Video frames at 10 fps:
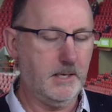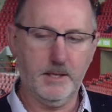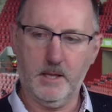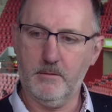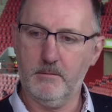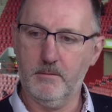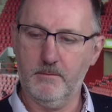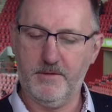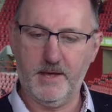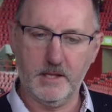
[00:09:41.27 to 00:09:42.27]
he had a little
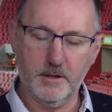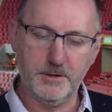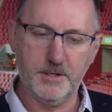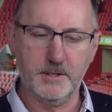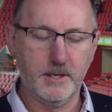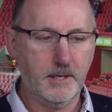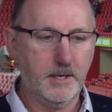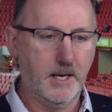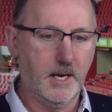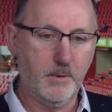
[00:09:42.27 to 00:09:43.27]
thing in London,
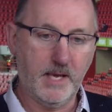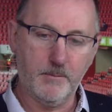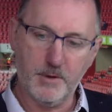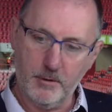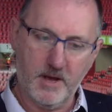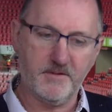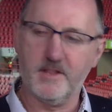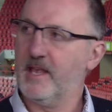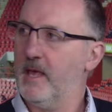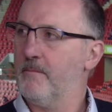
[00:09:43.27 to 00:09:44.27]
and we came down
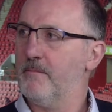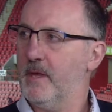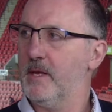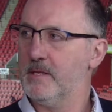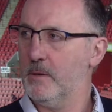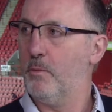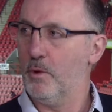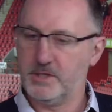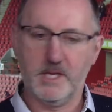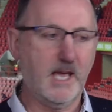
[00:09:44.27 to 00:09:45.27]
after the game to
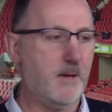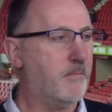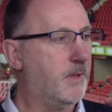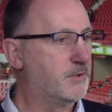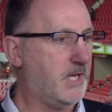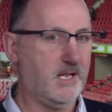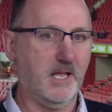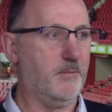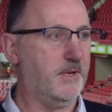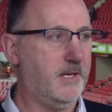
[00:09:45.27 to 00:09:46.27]
watch the game, but there was
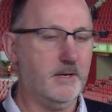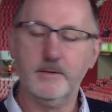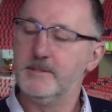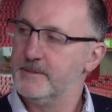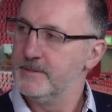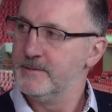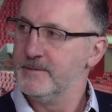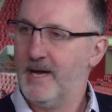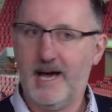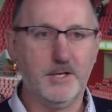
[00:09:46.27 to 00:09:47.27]
hardly anybody here.
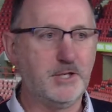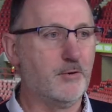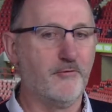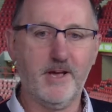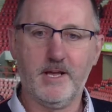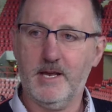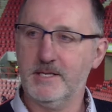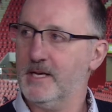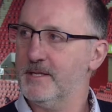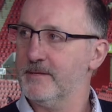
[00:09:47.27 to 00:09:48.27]
Alison got
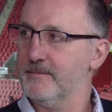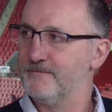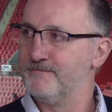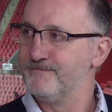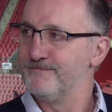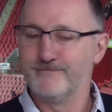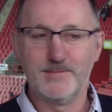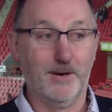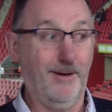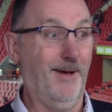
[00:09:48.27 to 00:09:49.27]
recognised, I didn't.
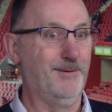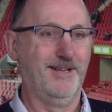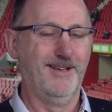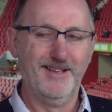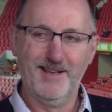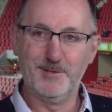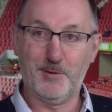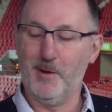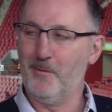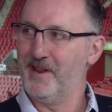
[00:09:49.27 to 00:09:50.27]
I
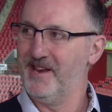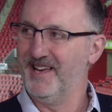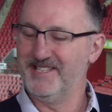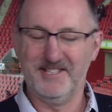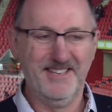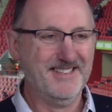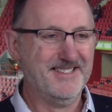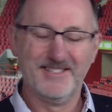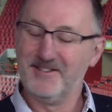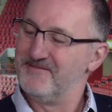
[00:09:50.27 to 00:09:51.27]
was quite worrying, actually.
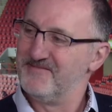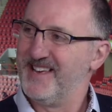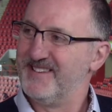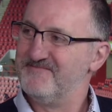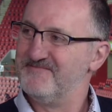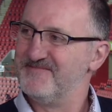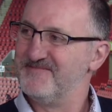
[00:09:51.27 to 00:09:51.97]
So, yeah.